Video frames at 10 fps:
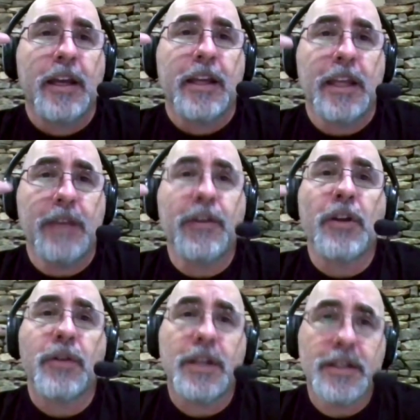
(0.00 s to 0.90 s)
even
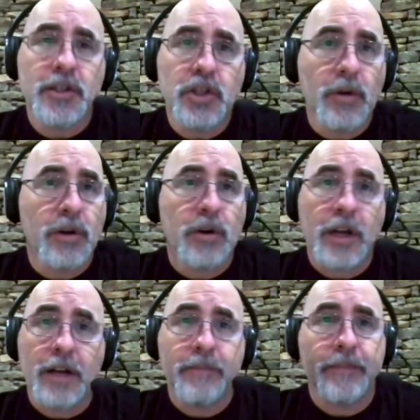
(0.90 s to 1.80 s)
though he is a gym owner,
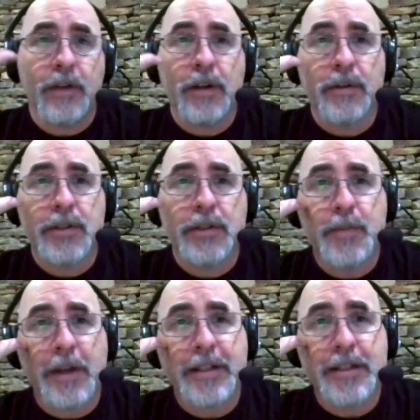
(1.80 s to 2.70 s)
I, you know, I don't
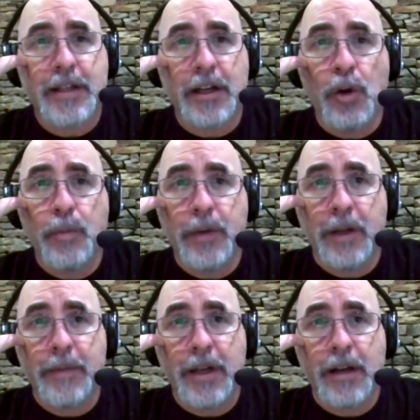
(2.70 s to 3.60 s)
suspect he's going to
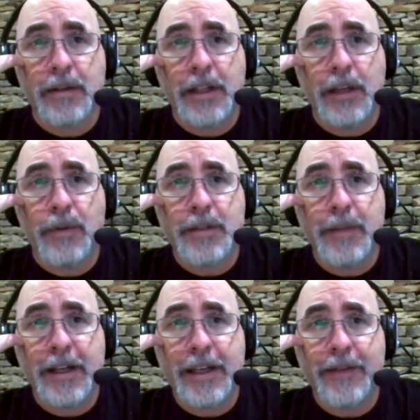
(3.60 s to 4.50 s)
open. I mean, I don't think he wants
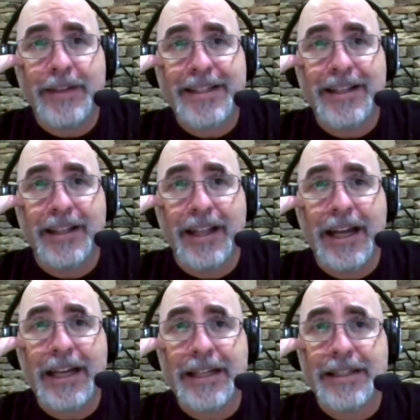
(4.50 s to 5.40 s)
to make any of his
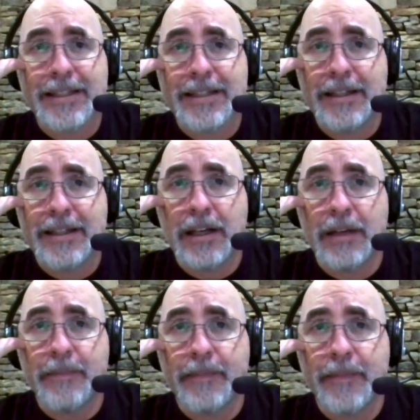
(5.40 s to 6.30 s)
clients
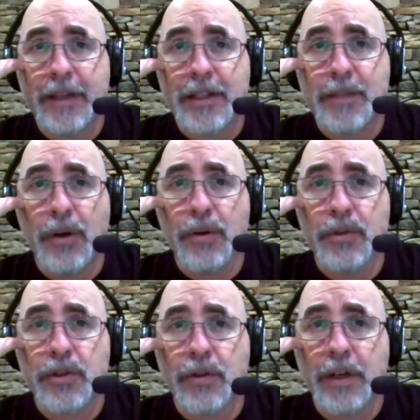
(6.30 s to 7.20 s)
um,
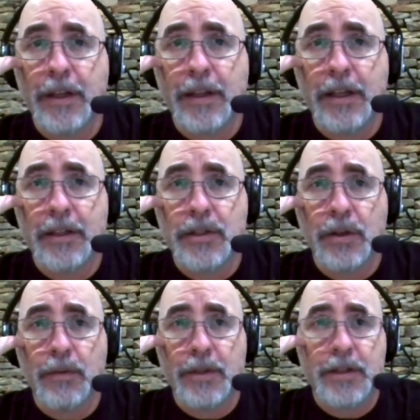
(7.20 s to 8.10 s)
exposed or anything.
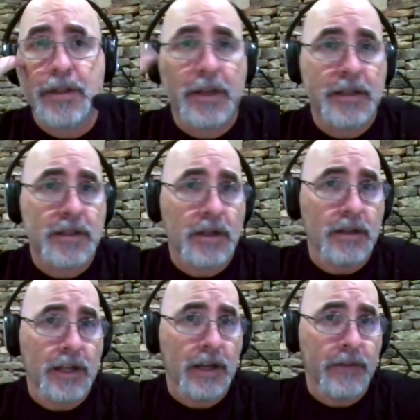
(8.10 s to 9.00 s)
So he wants to make yeah. us
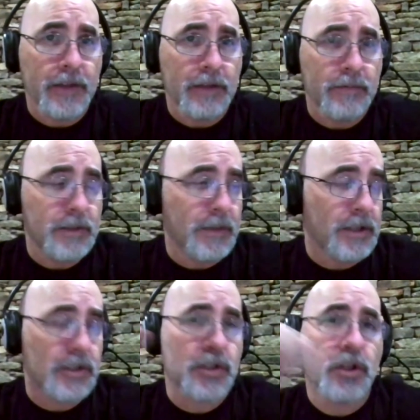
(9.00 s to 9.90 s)
all healthy, wants to
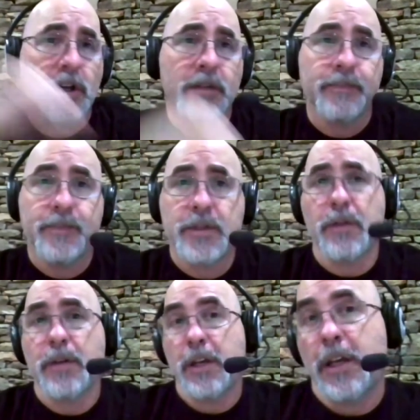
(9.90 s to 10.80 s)
make us strong.
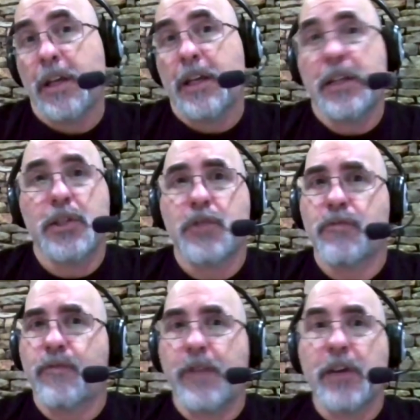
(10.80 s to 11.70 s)
So he's
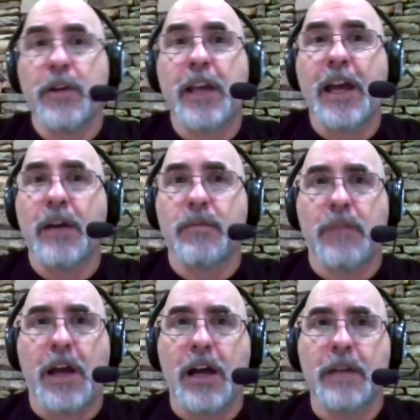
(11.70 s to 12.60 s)
figuring out
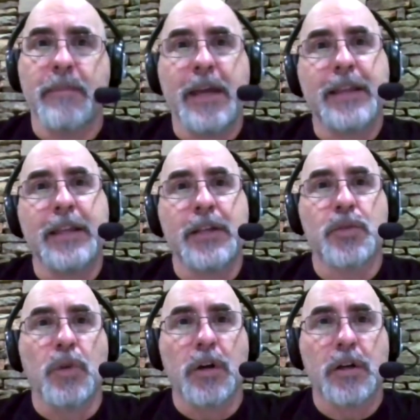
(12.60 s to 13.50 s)
how to make things
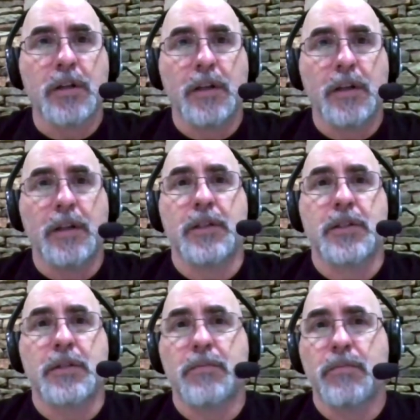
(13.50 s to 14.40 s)
work in
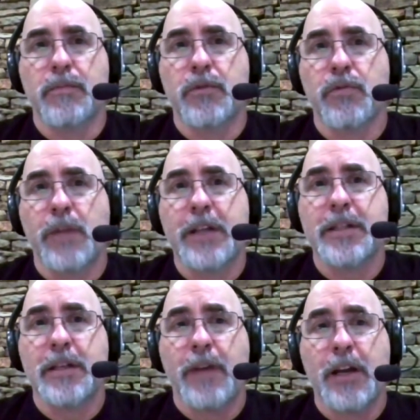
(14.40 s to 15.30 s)
this
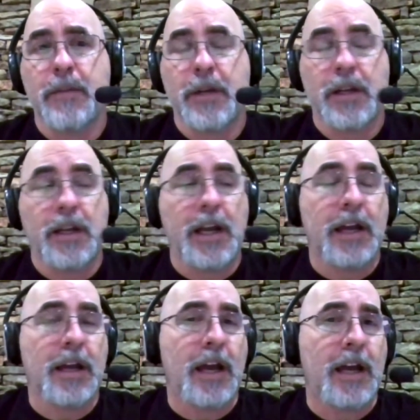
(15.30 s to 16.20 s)
crazy environment. And I,
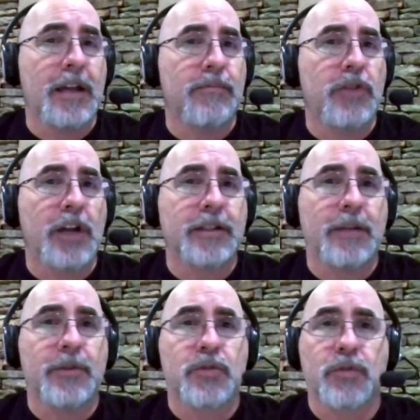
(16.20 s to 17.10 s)
I thought that
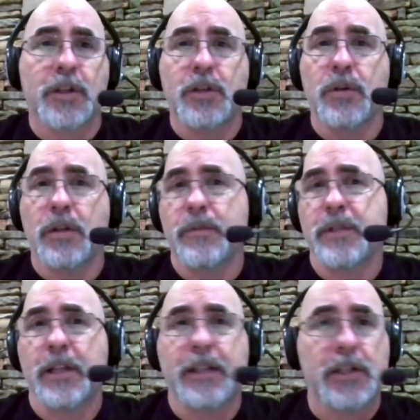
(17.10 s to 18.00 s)
was really cool. I was
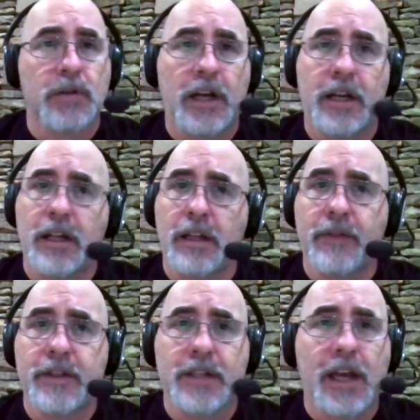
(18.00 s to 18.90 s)
like, that's great. I love
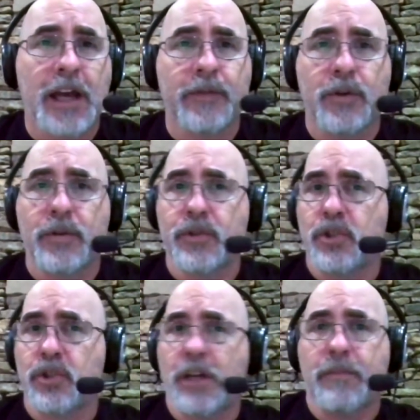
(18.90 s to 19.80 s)
this guy. I love going to his
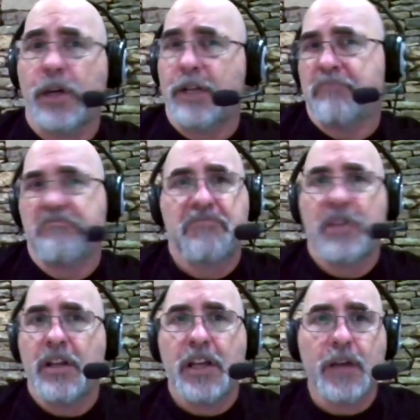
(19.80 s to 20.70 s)
gym, but
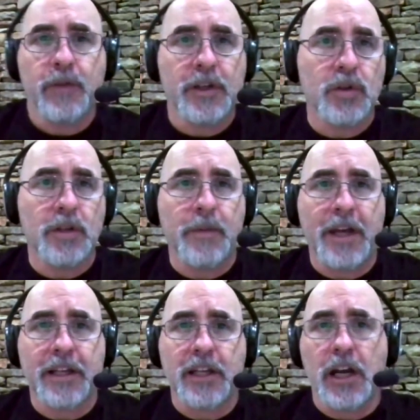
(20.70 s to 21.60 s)
if we can do it in the
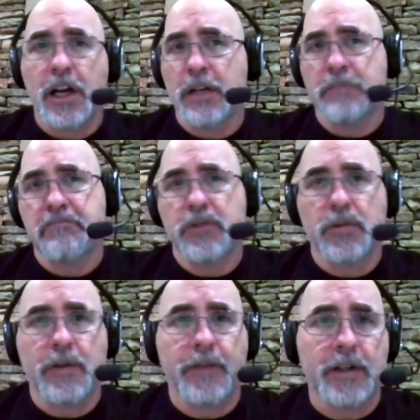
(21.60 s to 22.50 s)
backyard,
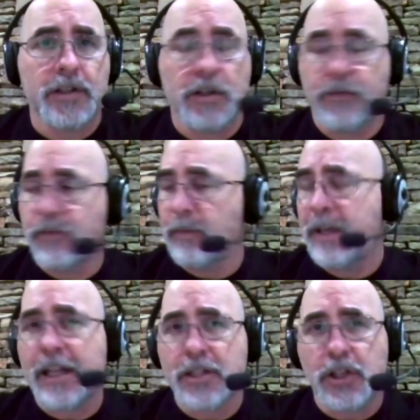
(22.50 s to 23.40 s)
terrific. So for me,
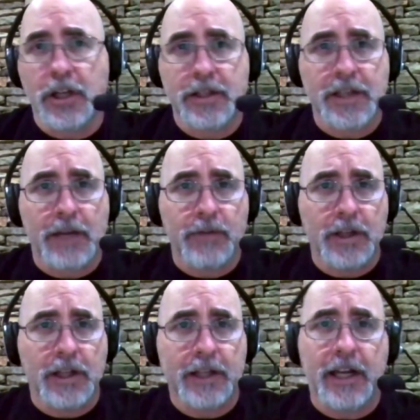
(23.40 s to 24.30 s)
that's good because I really
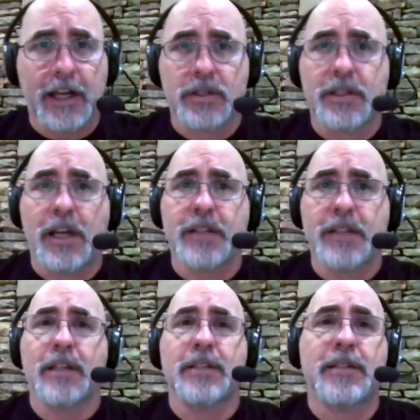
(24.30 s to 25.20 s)
like to exercise. I
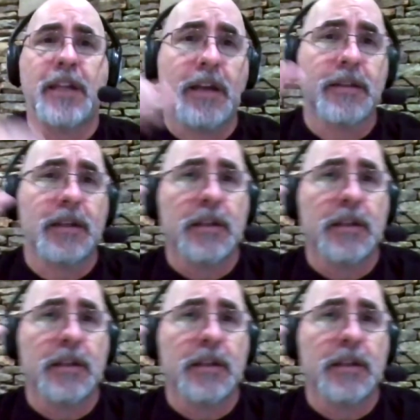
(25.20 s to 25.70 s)
like to stay healthy.